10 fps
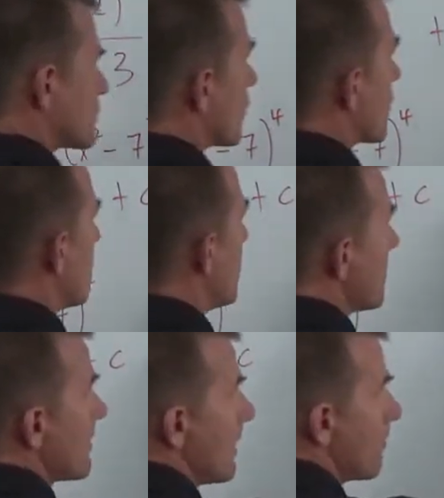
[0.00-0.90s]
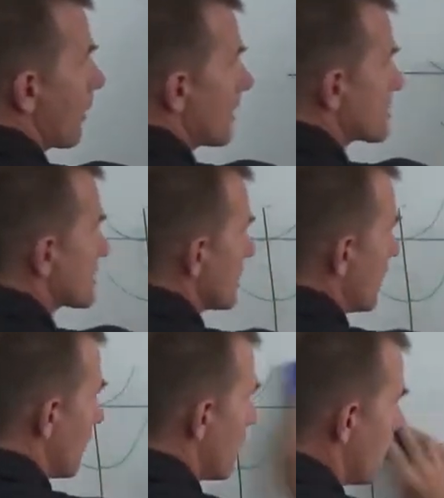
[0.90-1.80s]
got to remember that plus C
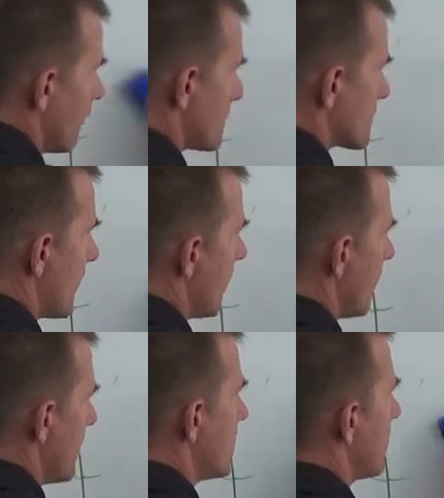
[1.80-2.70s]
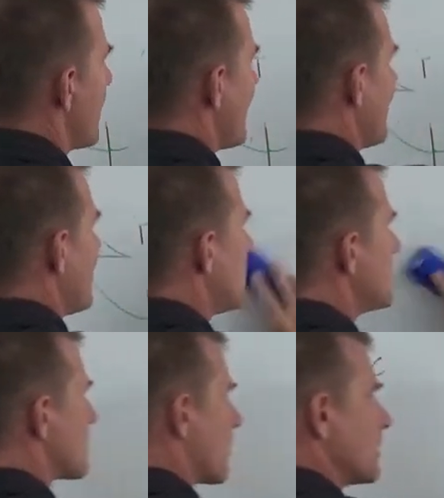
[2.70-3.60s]
on the tail end of any
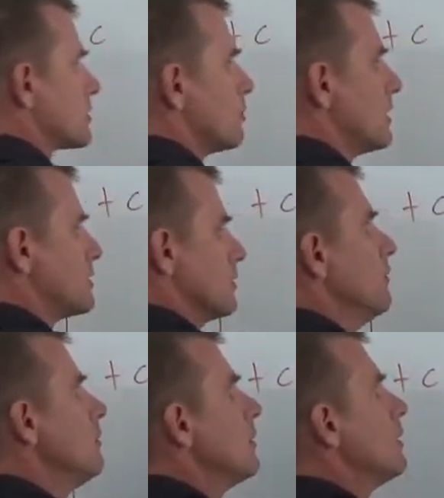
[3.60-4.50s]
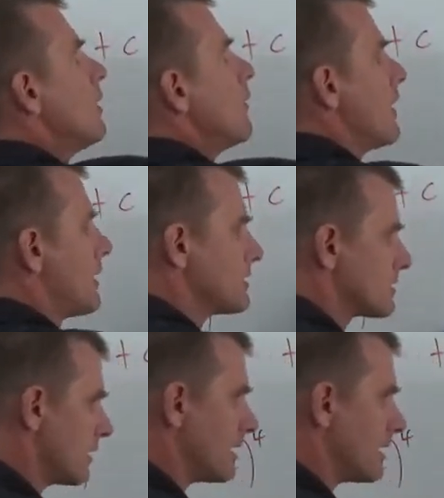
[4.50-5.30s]
integration we do. That is an